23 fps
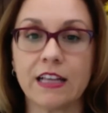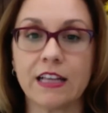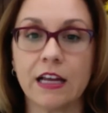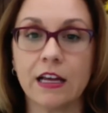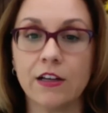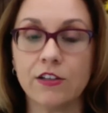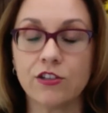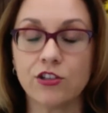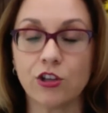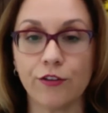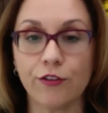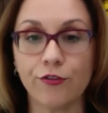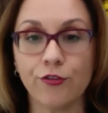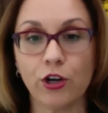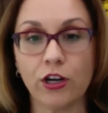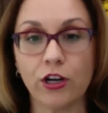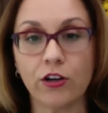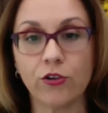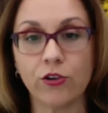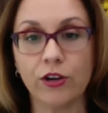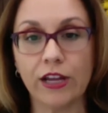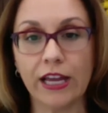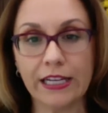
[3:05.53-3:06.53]
So if you're
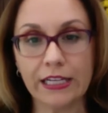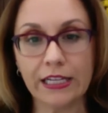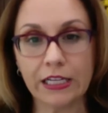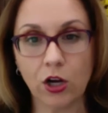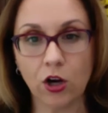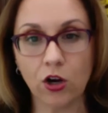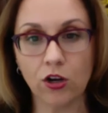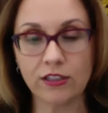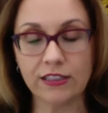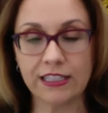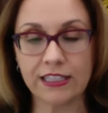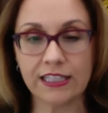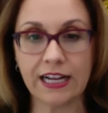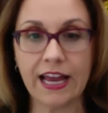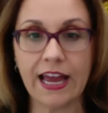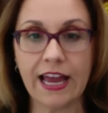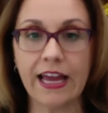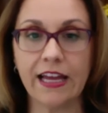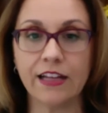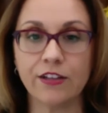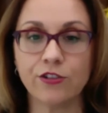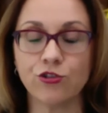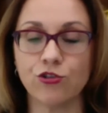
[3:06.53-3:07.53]
creating content
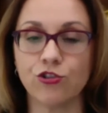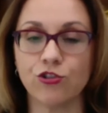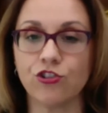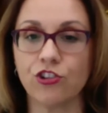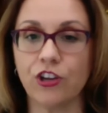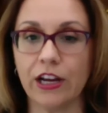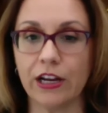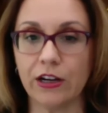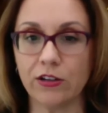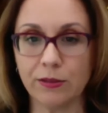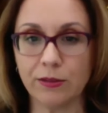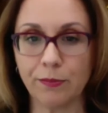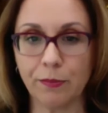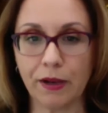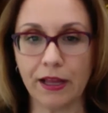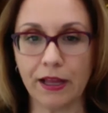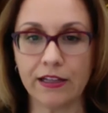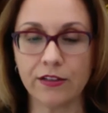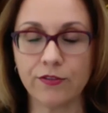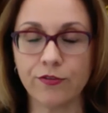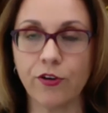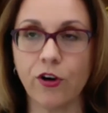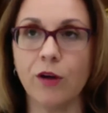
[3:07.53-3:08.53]
ahead to share on the
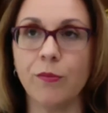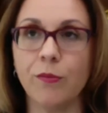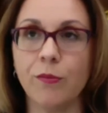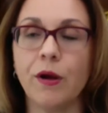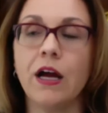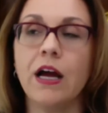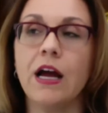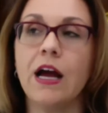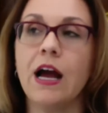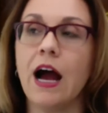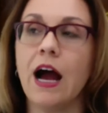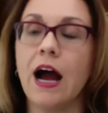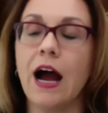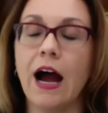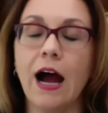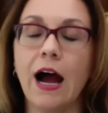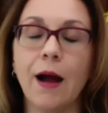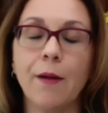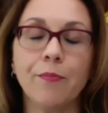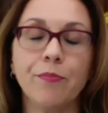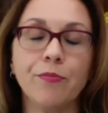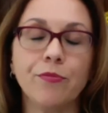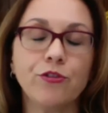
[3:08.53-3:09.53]
platform,
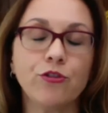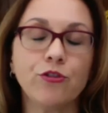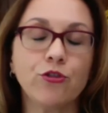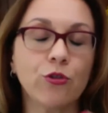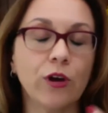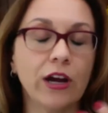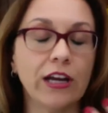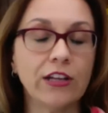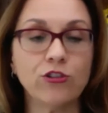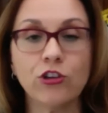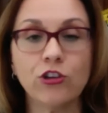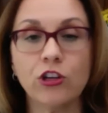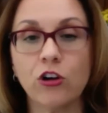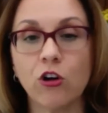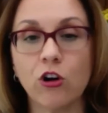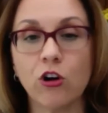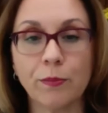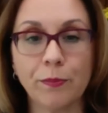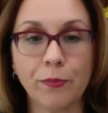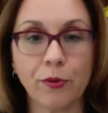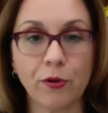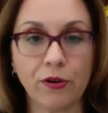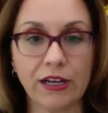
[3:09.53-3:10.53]
try to
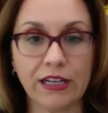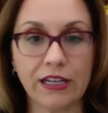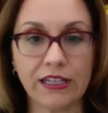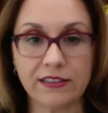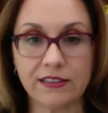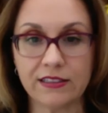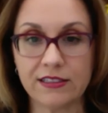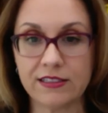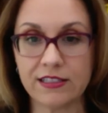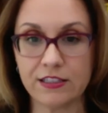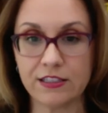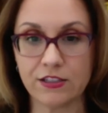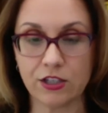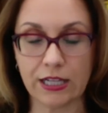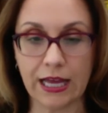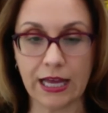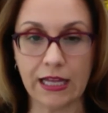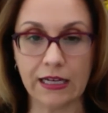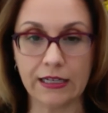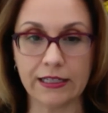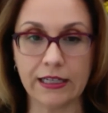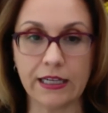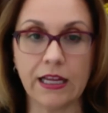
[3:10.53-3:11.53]
incorporate the
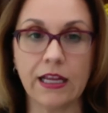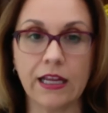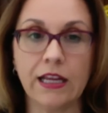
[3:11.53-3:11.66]
seasonality.